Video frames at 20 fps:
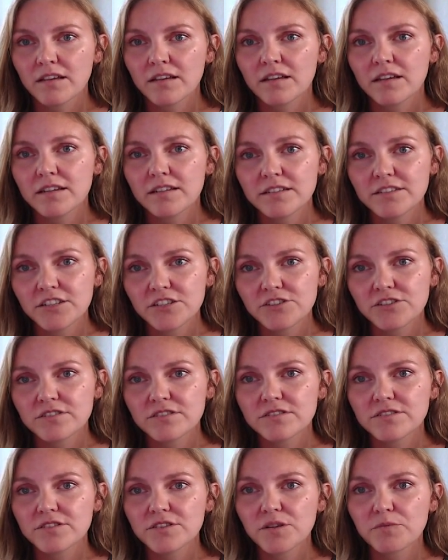In addition
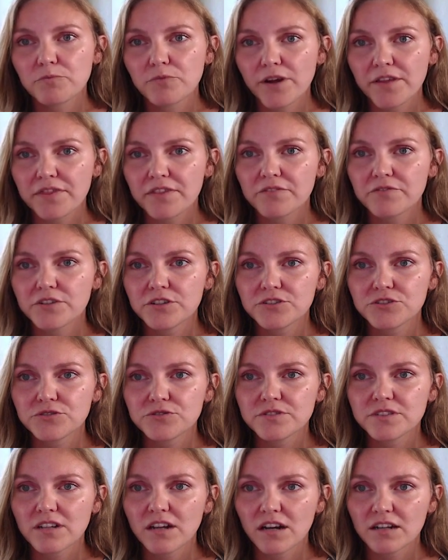to the breadth of issues
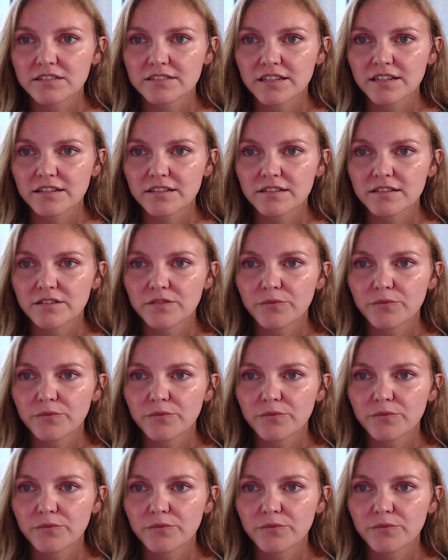and content,